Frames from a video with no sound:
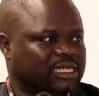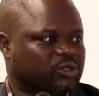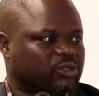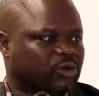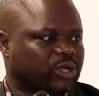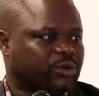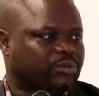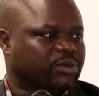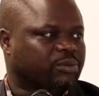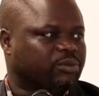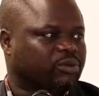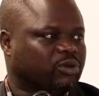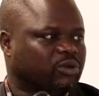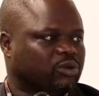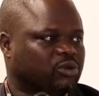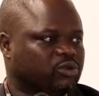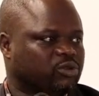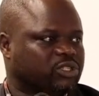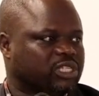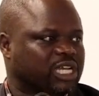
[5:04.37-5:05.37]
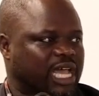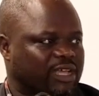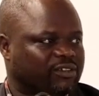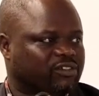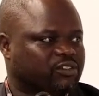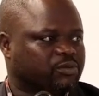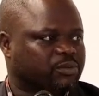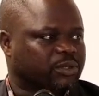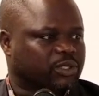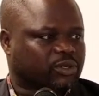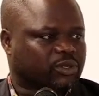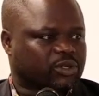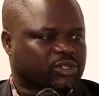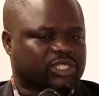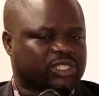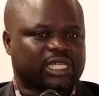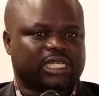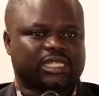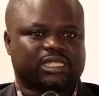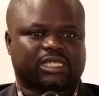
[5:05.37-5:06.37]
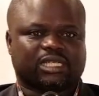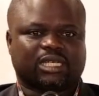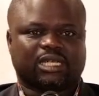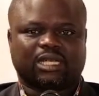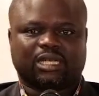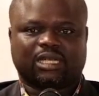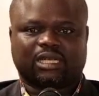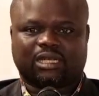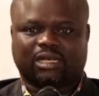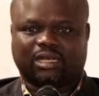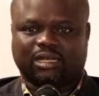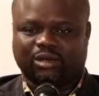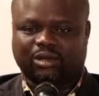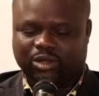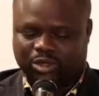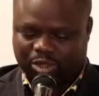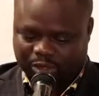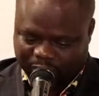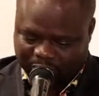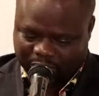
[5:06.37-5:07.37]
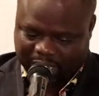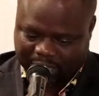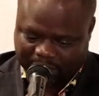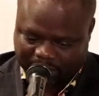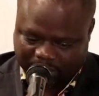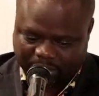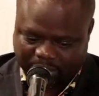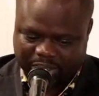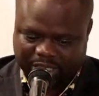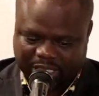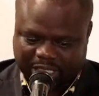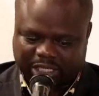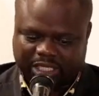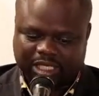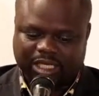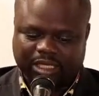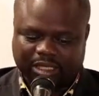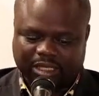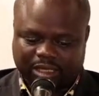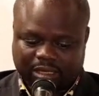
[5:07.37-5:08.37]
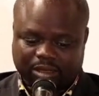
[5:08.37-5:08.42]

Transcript: where people lose lives because there's a lot of truck congestion.